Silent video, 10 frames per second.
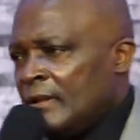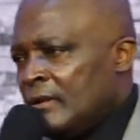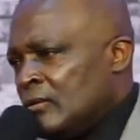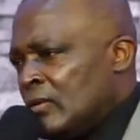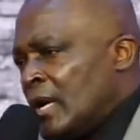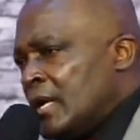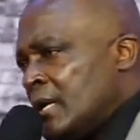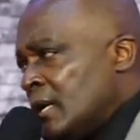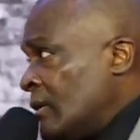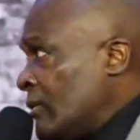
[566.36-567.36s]
why
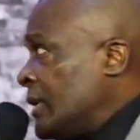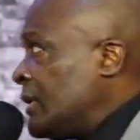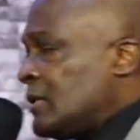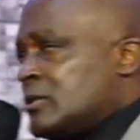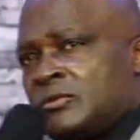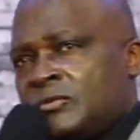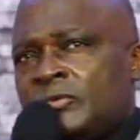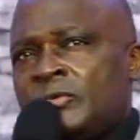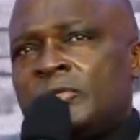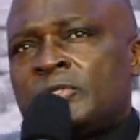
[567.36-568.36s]
I want us
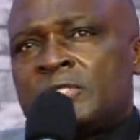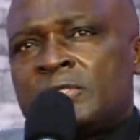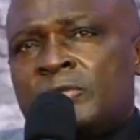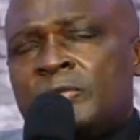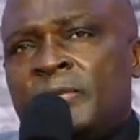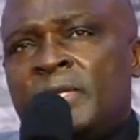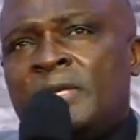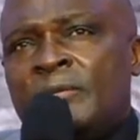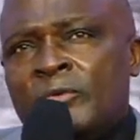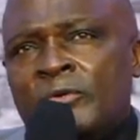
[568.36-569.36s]
to be in
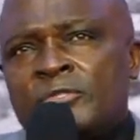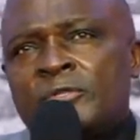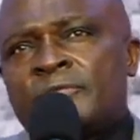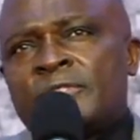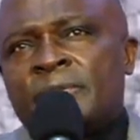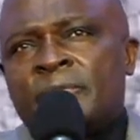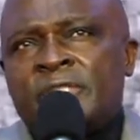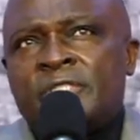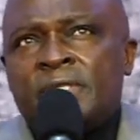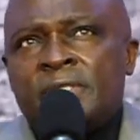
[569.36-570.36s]
the moods of
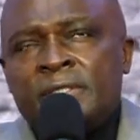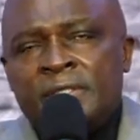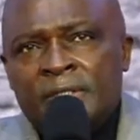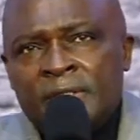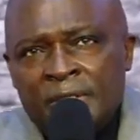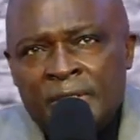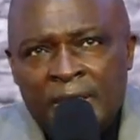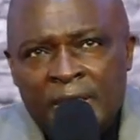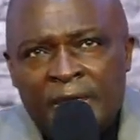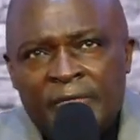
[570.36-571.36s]
celebration.
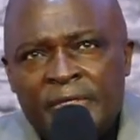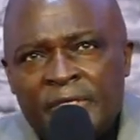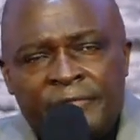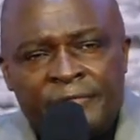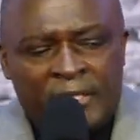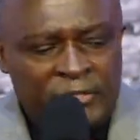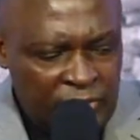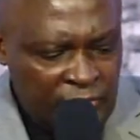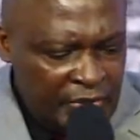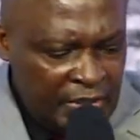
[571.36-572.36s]
NIV
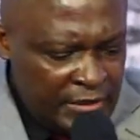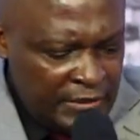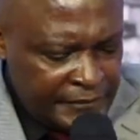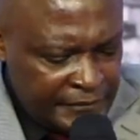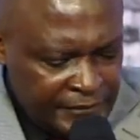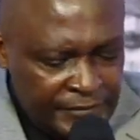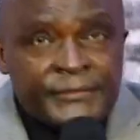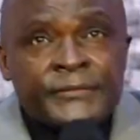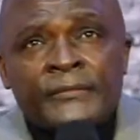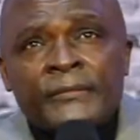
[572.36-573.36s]
fashion, please.
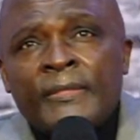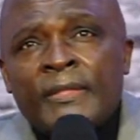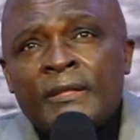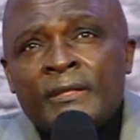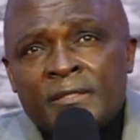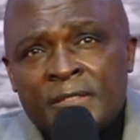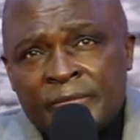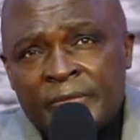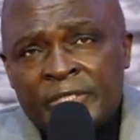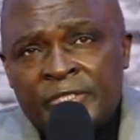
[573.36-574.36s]

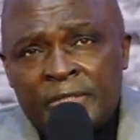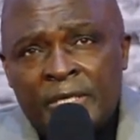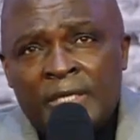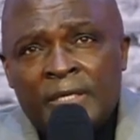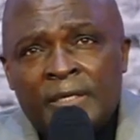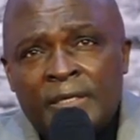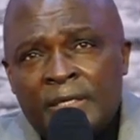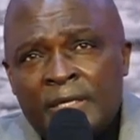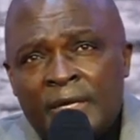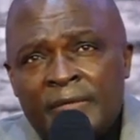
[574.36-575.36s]
Celebration, uh, uh
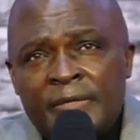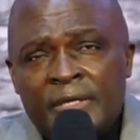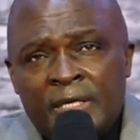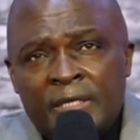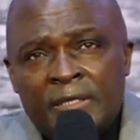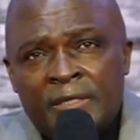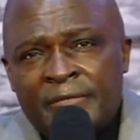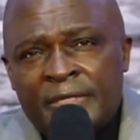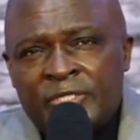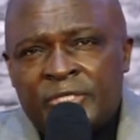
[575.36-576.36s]
NIV, uh,
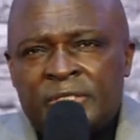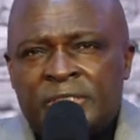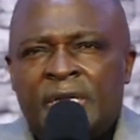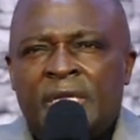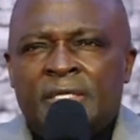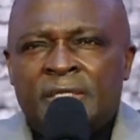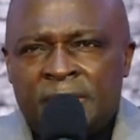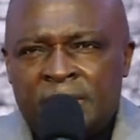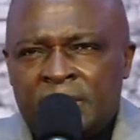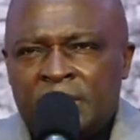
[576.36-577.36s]
Revelation 10
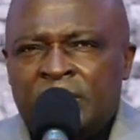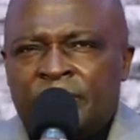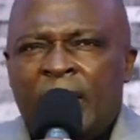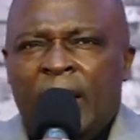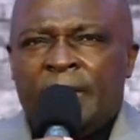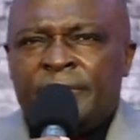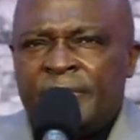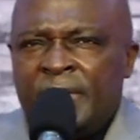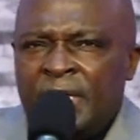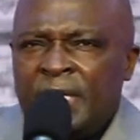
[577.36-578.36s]
5.
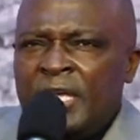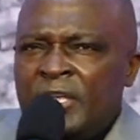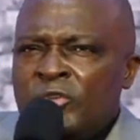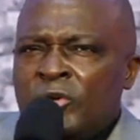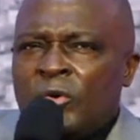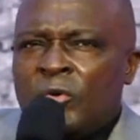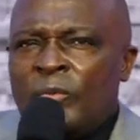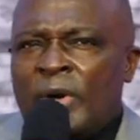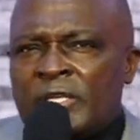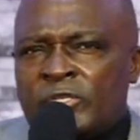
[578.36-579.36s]
Then the angel
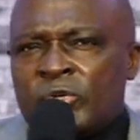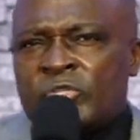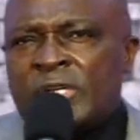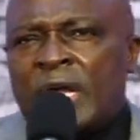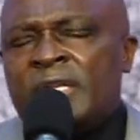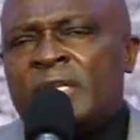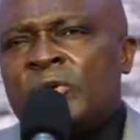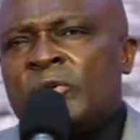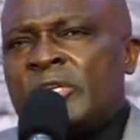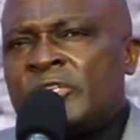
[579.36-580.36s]
whom I saw standing
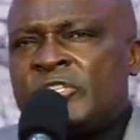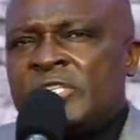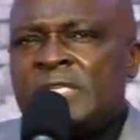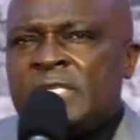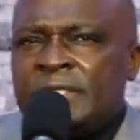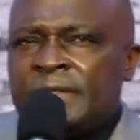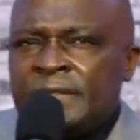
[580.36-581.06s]
on the sea